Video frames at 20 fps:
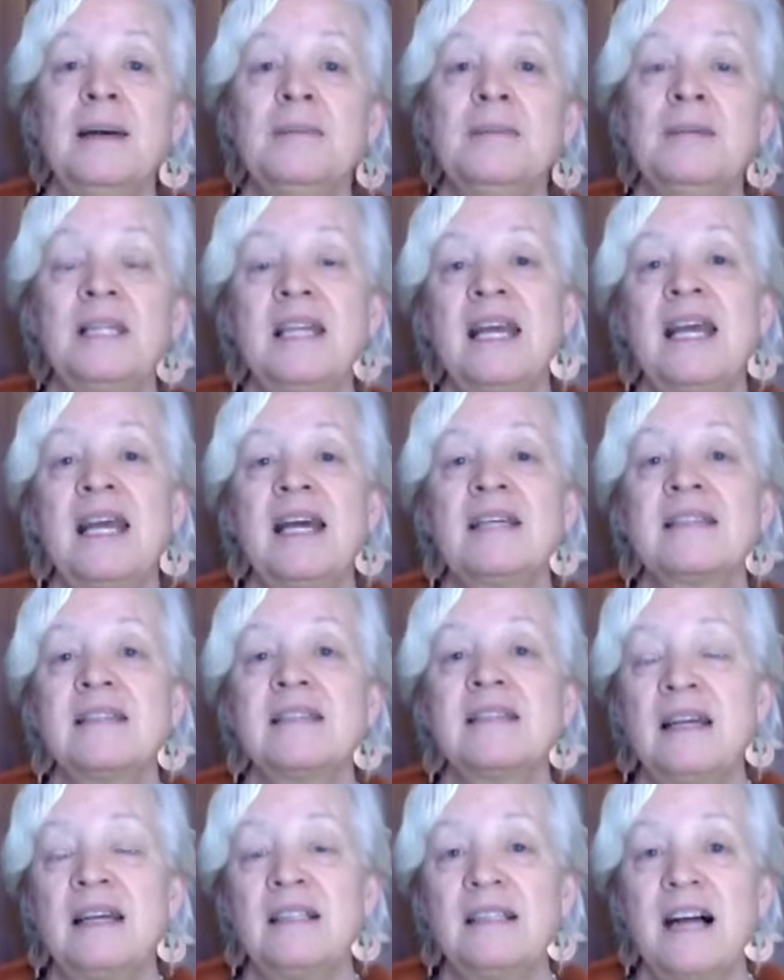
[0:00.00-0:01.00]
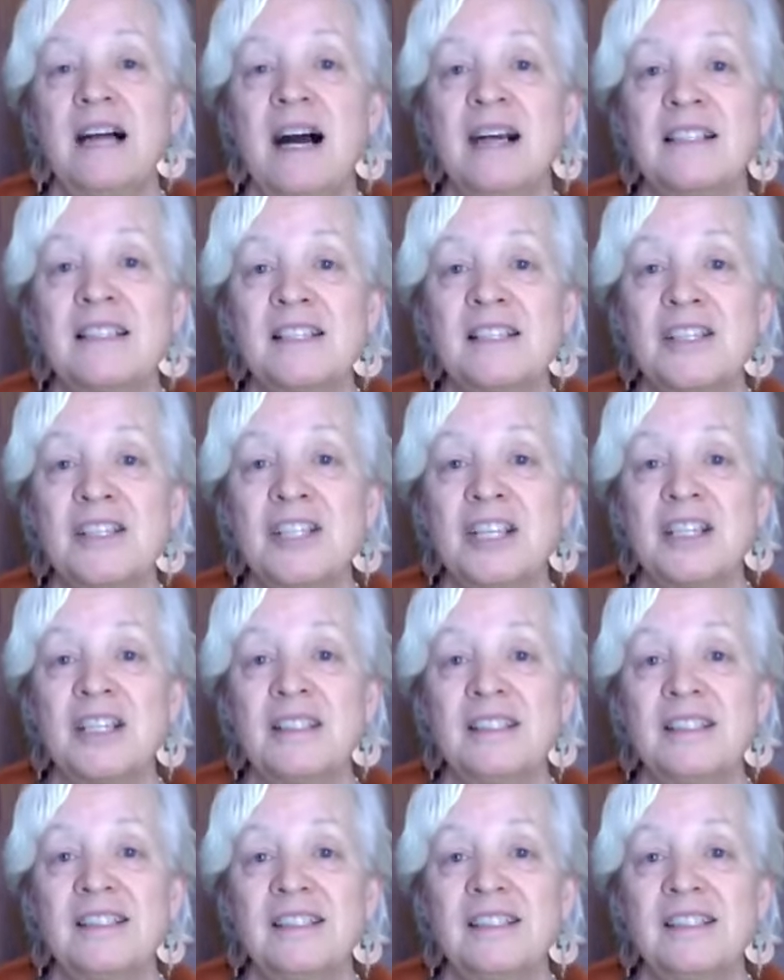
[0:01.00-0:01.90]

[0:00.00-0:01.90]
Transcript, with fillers: but they exhale oxygen.